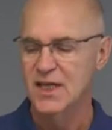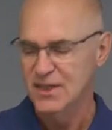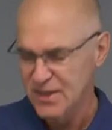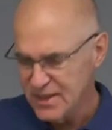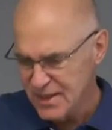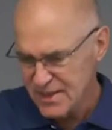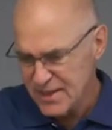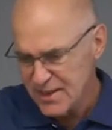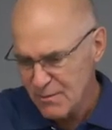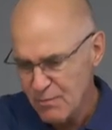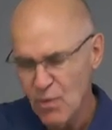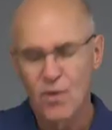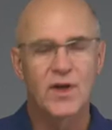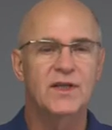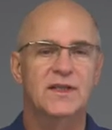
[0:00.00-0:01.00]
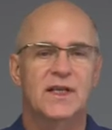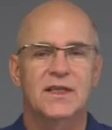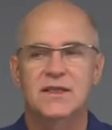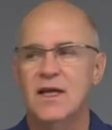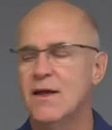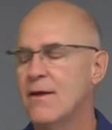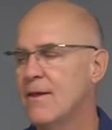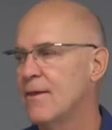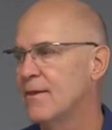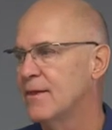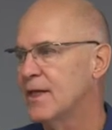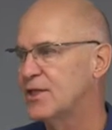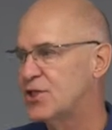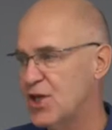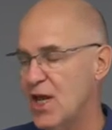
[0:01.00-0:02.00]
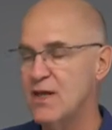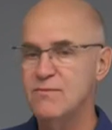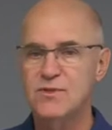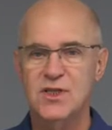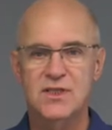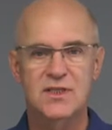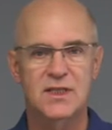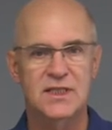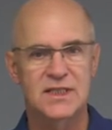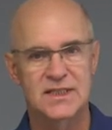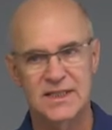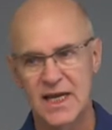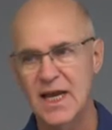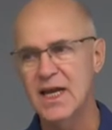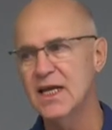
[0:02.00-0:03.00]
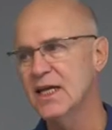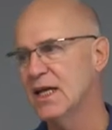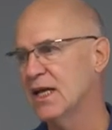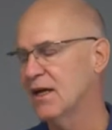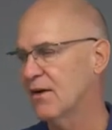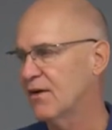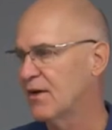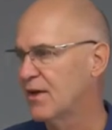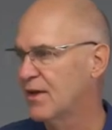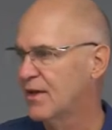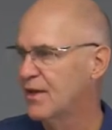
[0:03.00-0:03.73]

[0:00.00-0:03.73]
So this is the point that, that James is, is saying here.